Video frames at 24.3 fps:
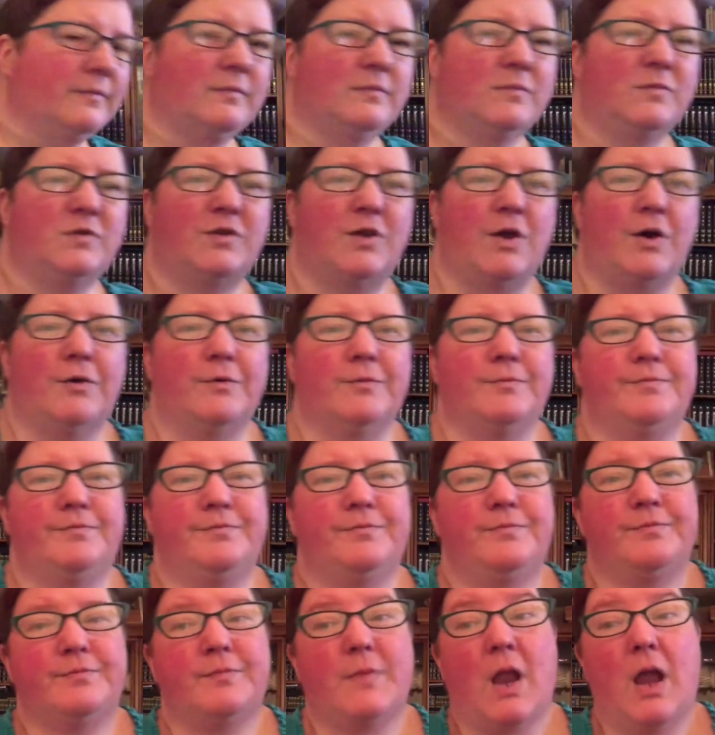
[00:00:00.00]
So,
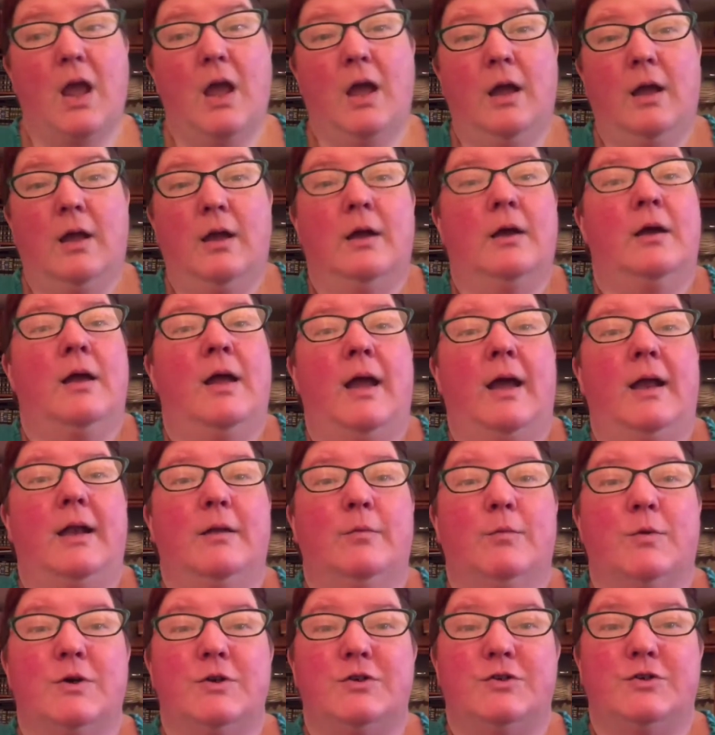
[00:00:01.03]

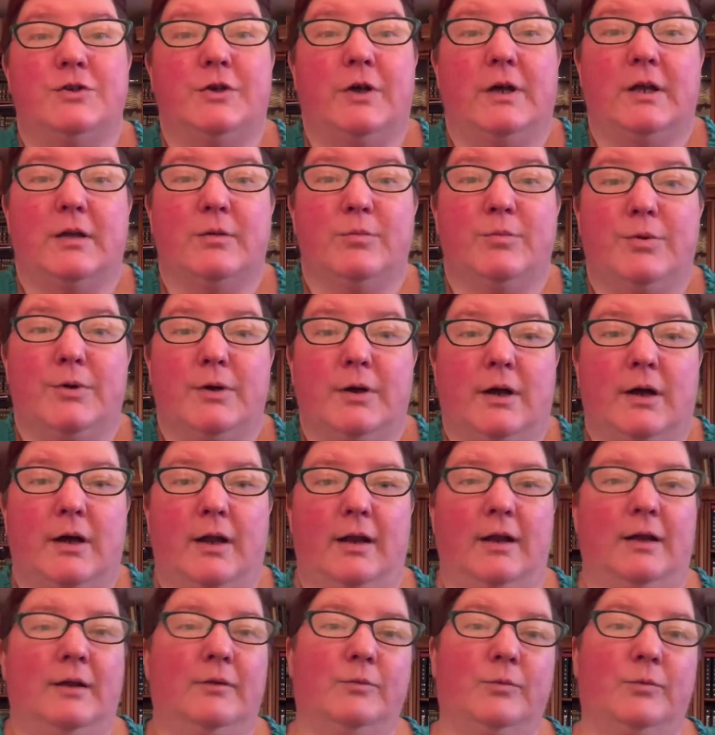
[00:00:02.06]
any moisture I can put
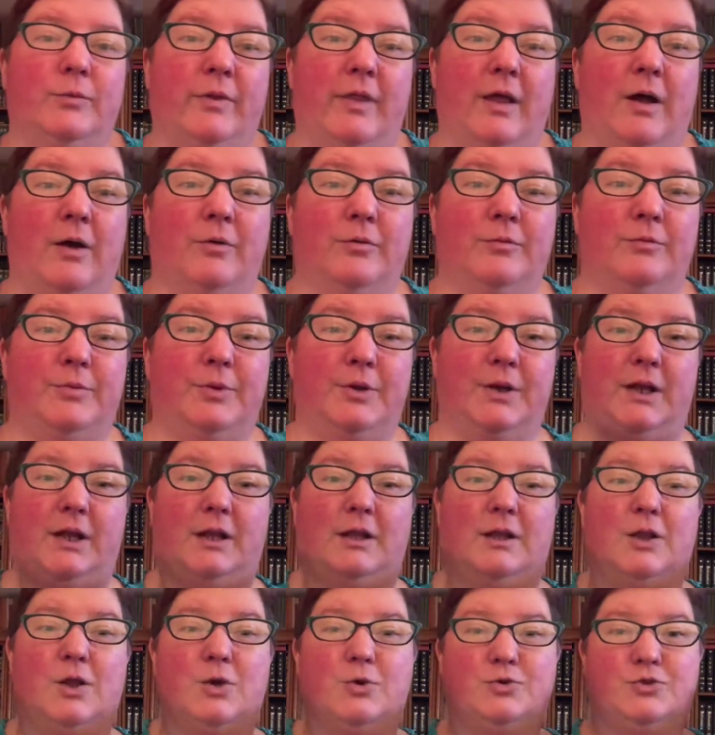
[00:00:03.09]
on it without
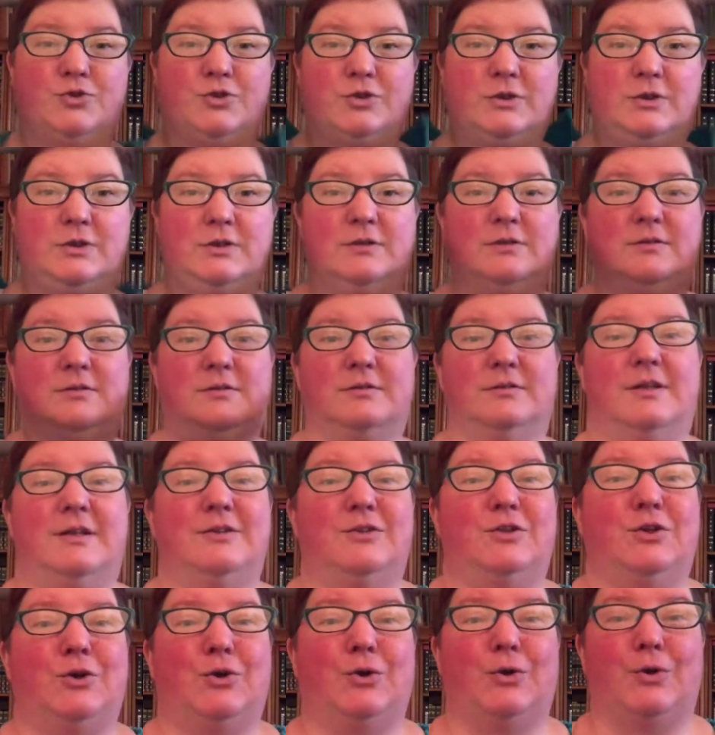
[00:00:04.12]
putting lotion is
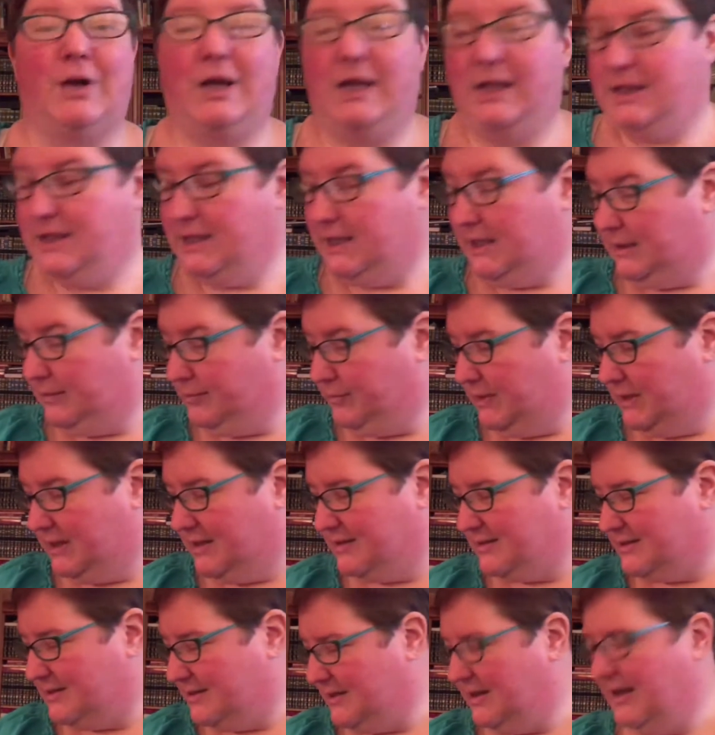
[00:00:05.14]
a great thing,
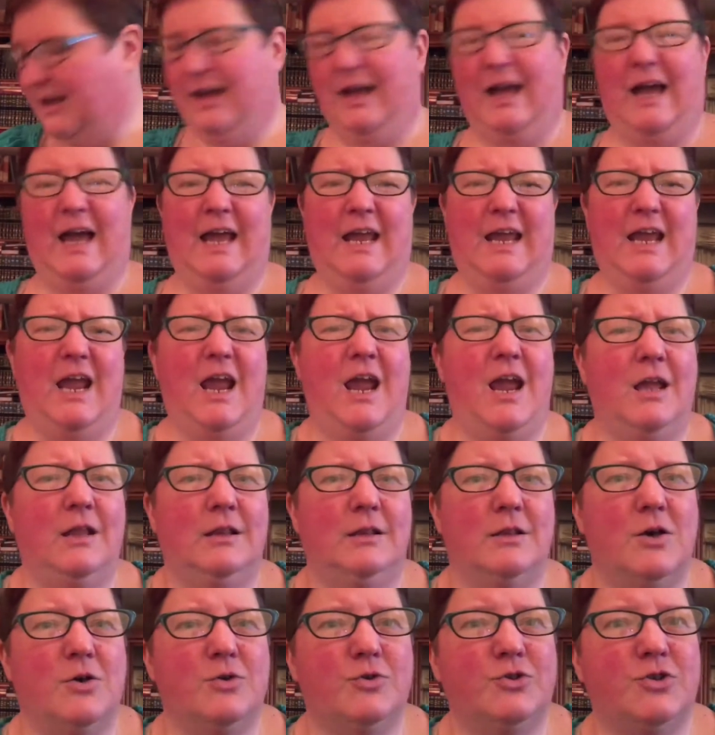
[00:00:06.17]
because I hate
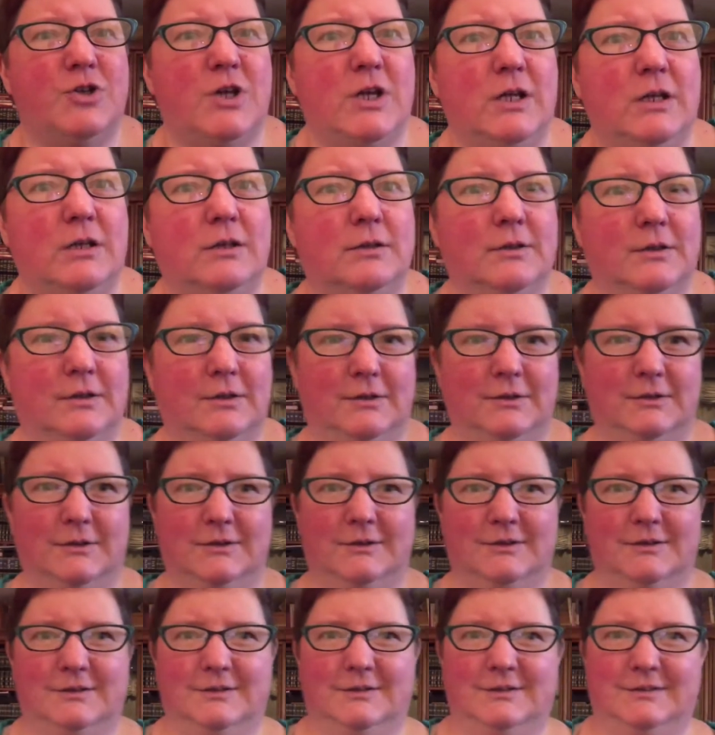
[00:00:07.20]
lotion.
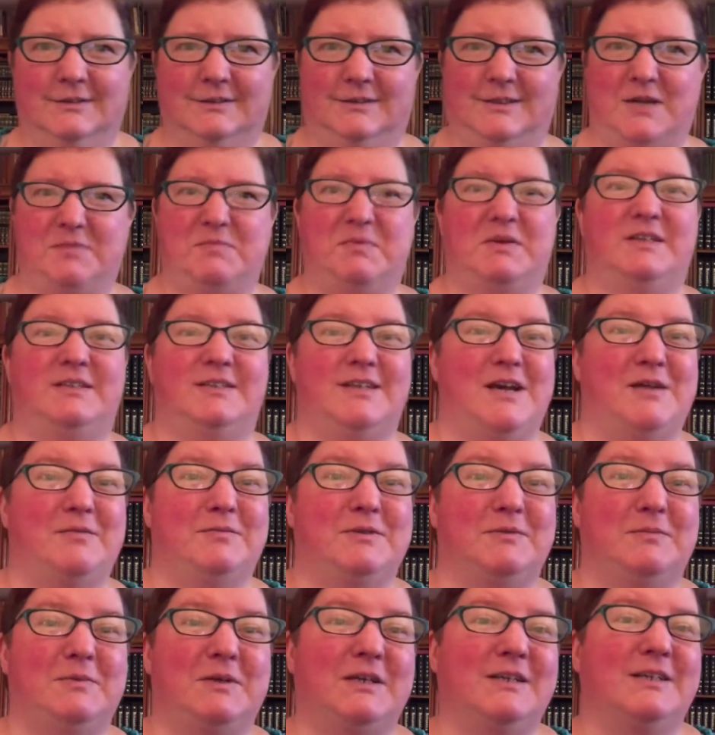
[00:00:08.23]
How many
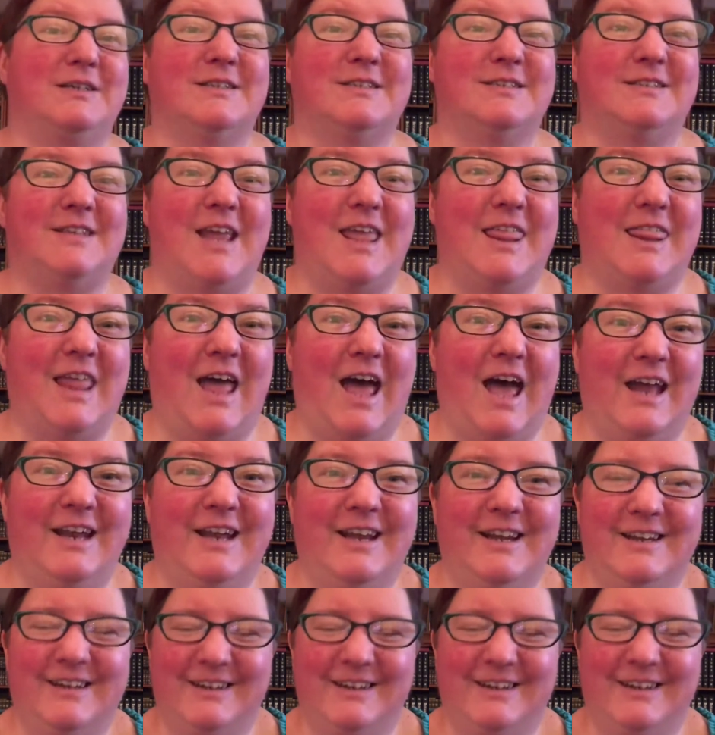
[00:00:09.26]
times am I going to say that?